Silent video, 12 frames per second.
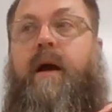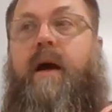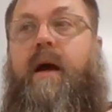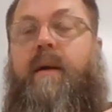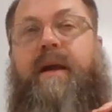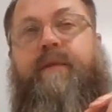
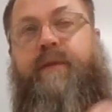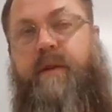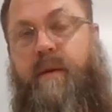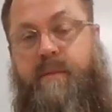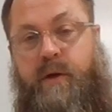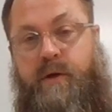And for
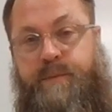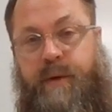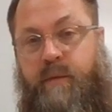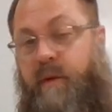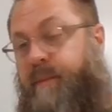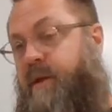the most
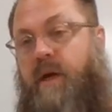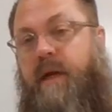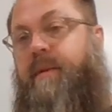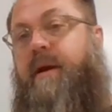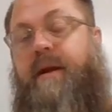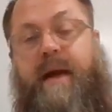part, we've been
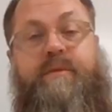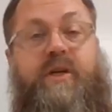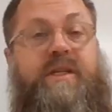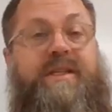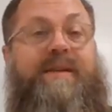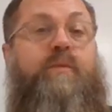talking about
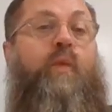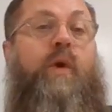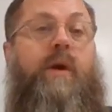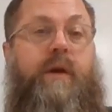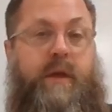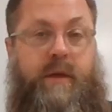objects that
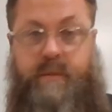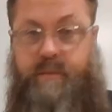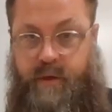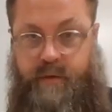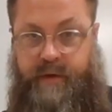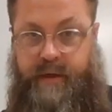weren't
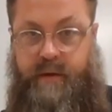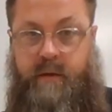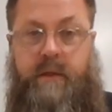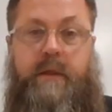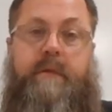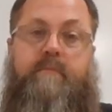moving.
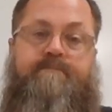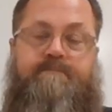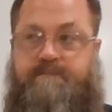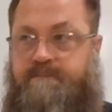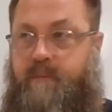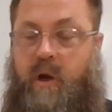
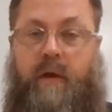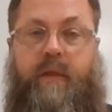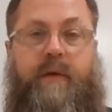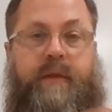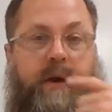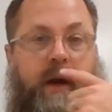
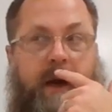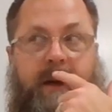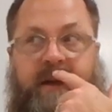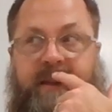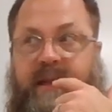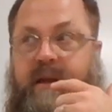Although
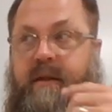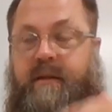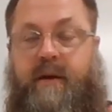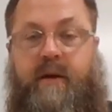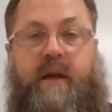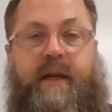
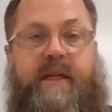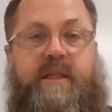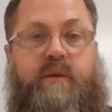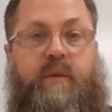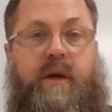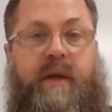there are
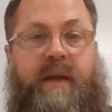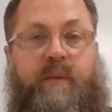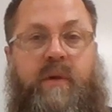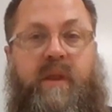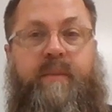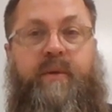cases where
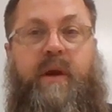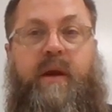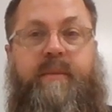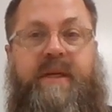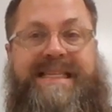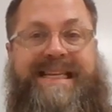
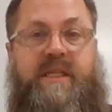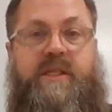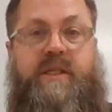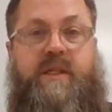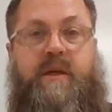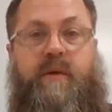equilibrium
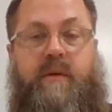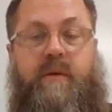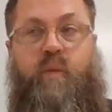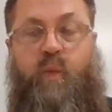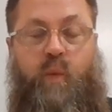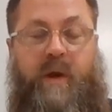exists
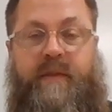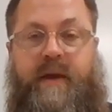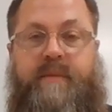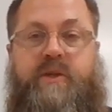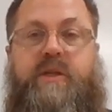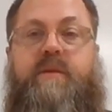with
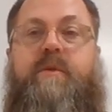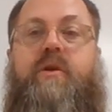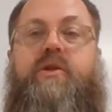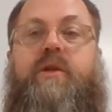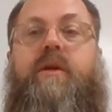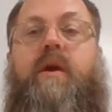objects in
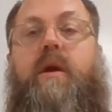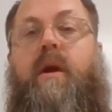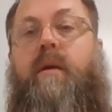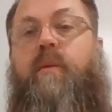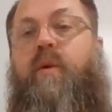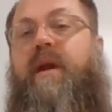motion,
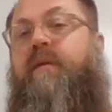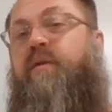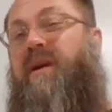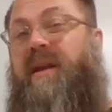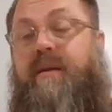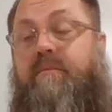we've
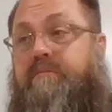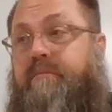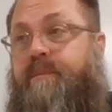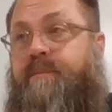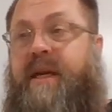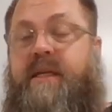really
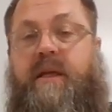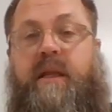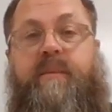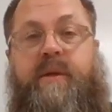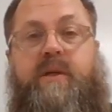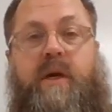
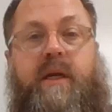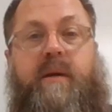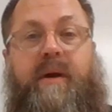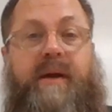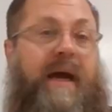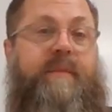basically been talking
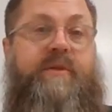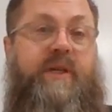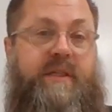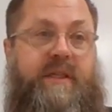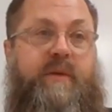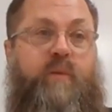about
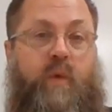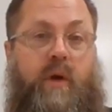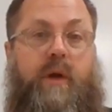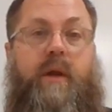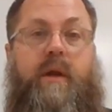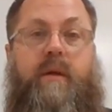objects that
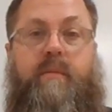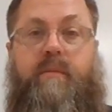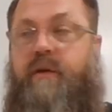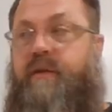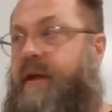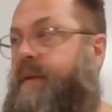weren't
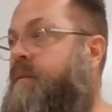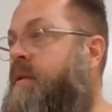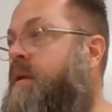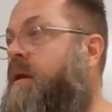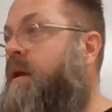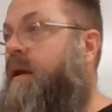moving
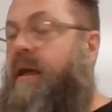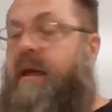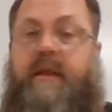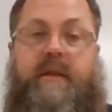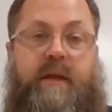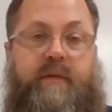
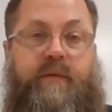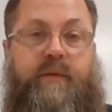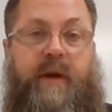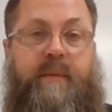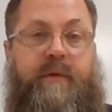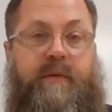in the
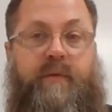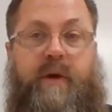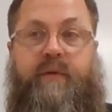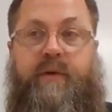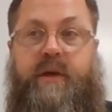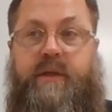frame of
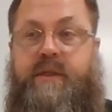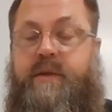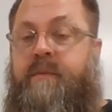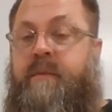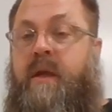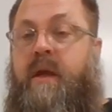
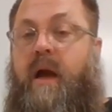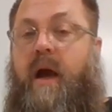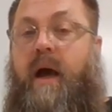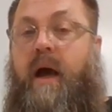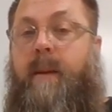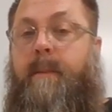reference.
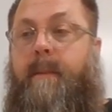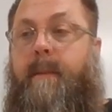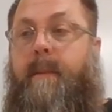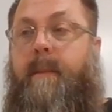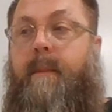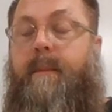
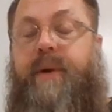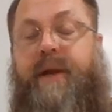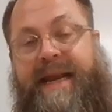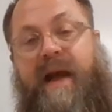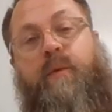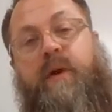
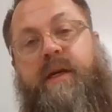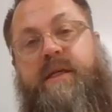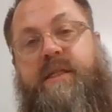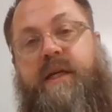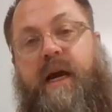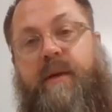But now we're going to
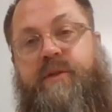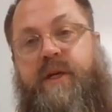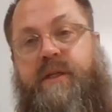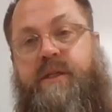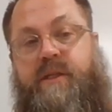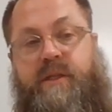see
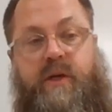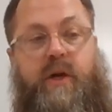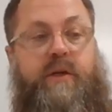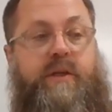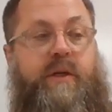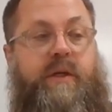objects
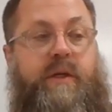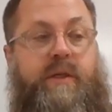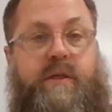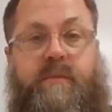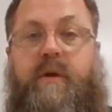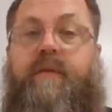start
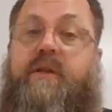to move.